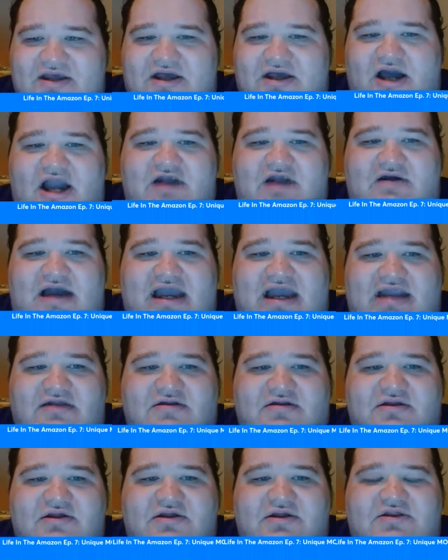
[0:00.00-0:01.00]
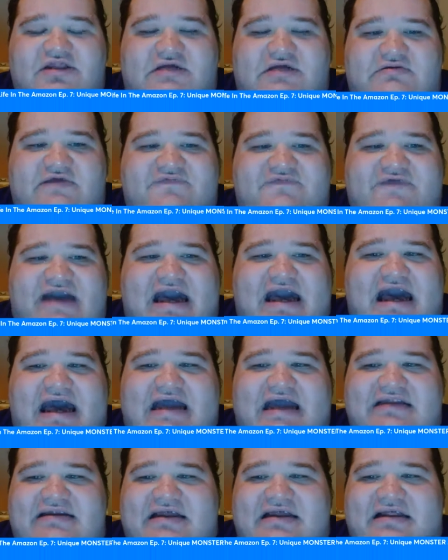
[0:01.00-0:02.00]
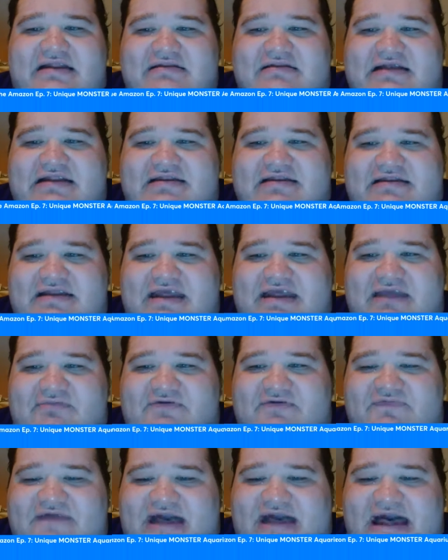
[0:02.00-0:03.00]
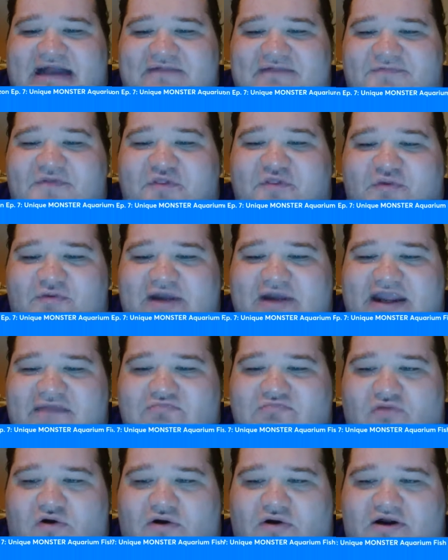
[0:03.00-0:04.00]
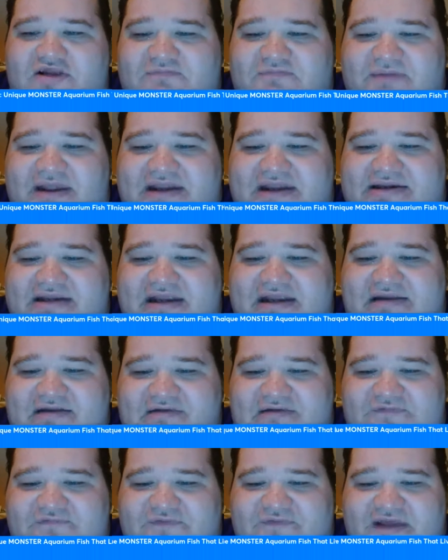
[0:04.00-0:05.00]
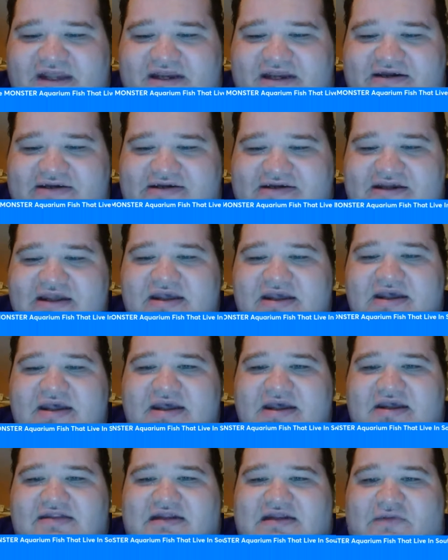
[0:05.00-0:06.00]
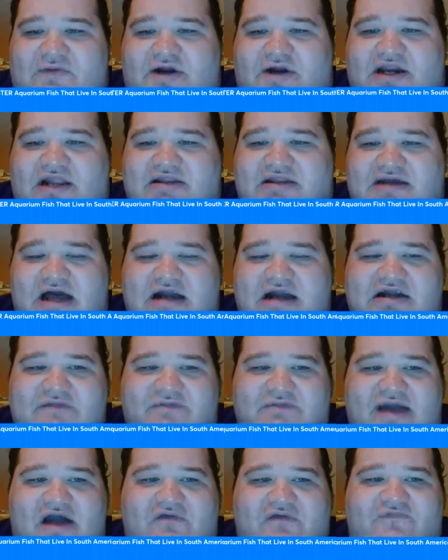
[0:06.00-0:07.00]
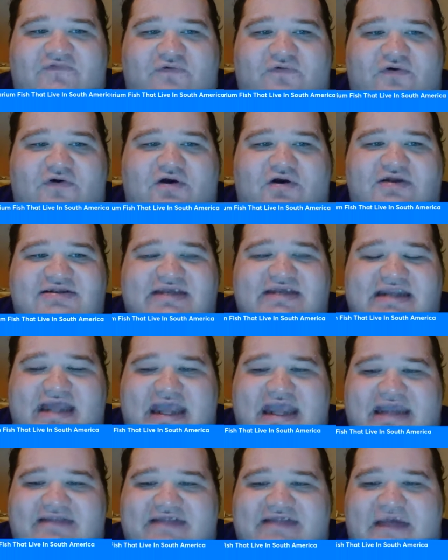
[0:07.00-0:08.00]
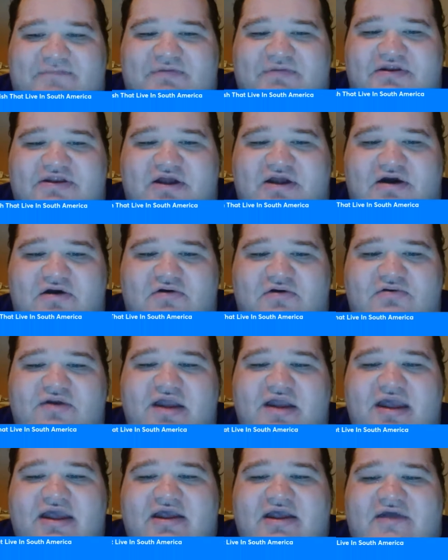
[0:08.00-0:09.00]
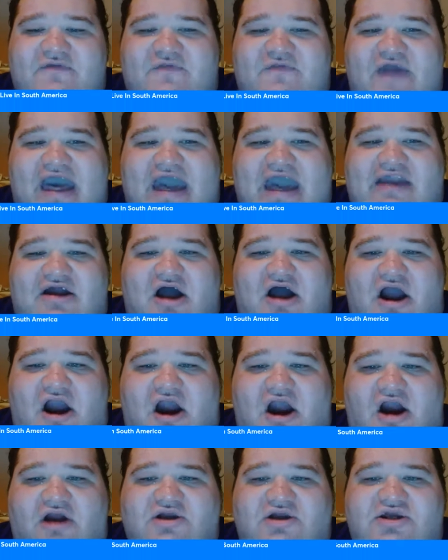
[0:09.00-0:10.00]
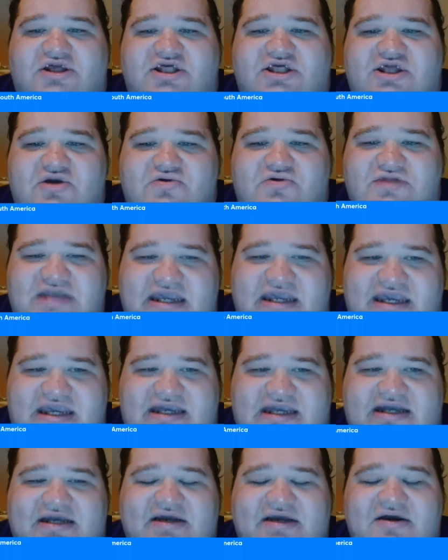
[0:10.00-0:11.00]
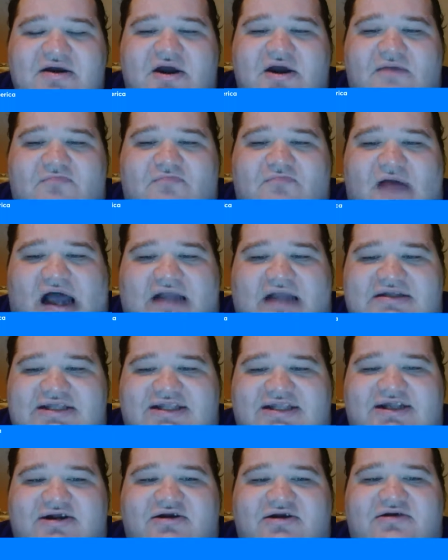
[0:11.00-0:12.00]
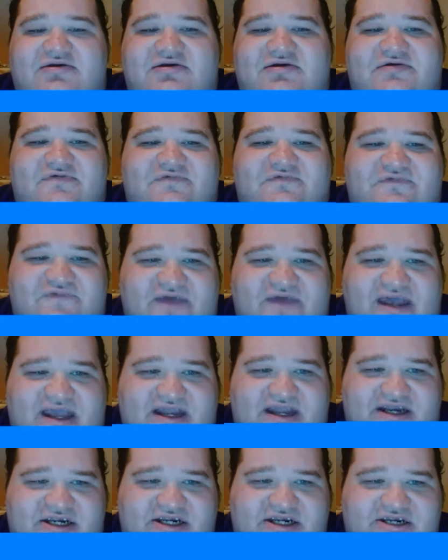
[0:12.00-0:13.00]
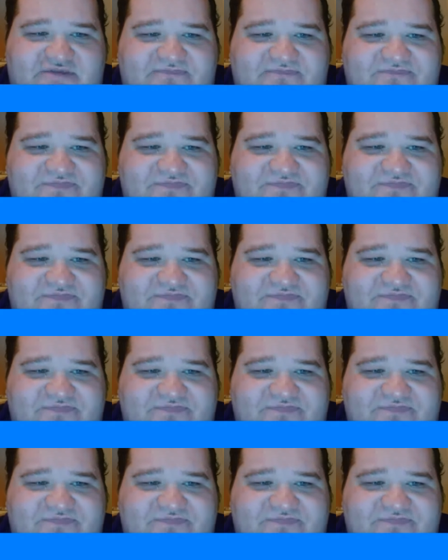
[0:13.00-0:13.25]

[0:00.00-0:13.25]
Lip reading: All right. So let's see, we've got three more species of fish that we're going to talk about for today's episode that are unique monster fish.